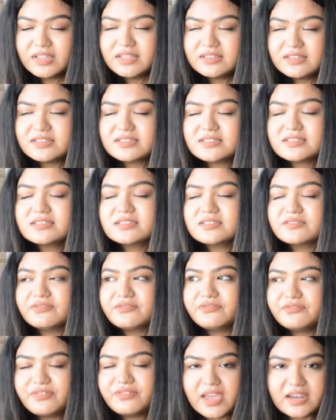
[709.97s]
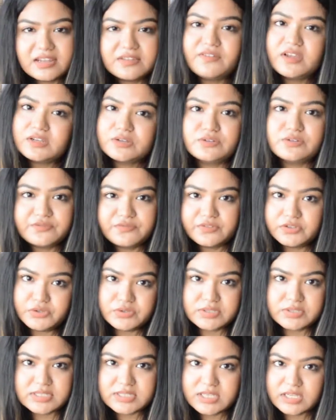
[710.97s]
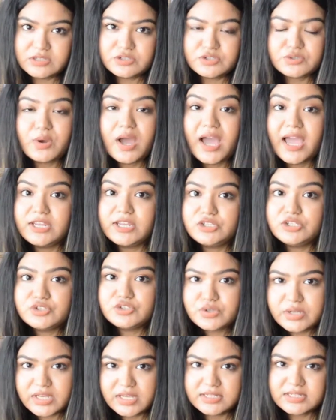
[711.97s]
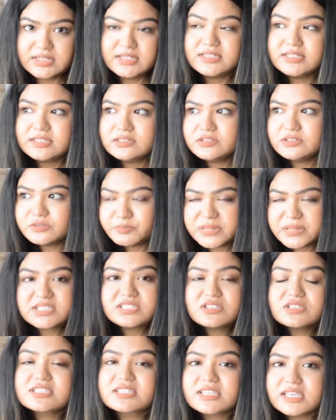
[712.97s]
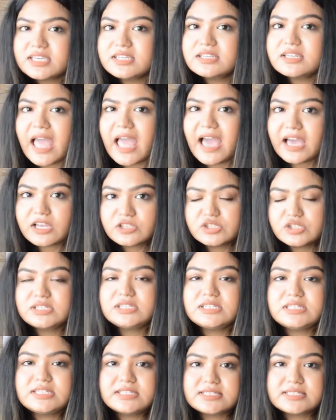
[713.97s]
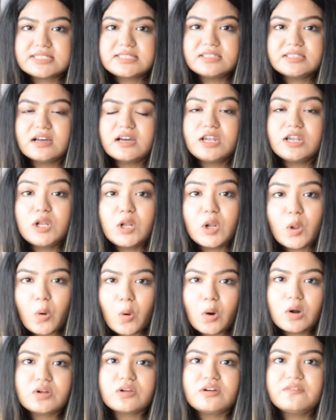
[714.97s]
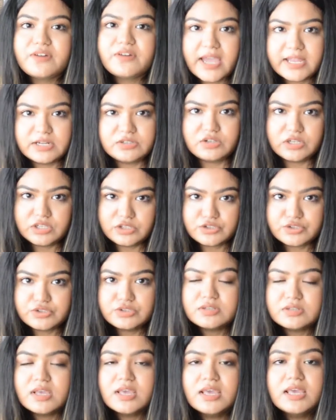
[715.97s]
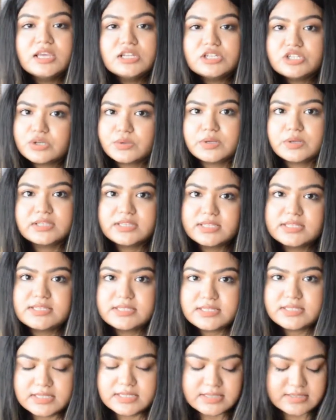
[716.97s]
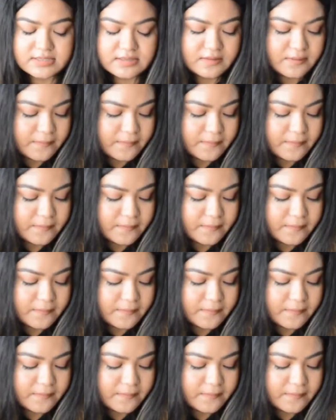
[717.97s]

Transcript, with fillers: this is very very good for your skin to hydrate it because your skin actually needs a lot of hydration during this season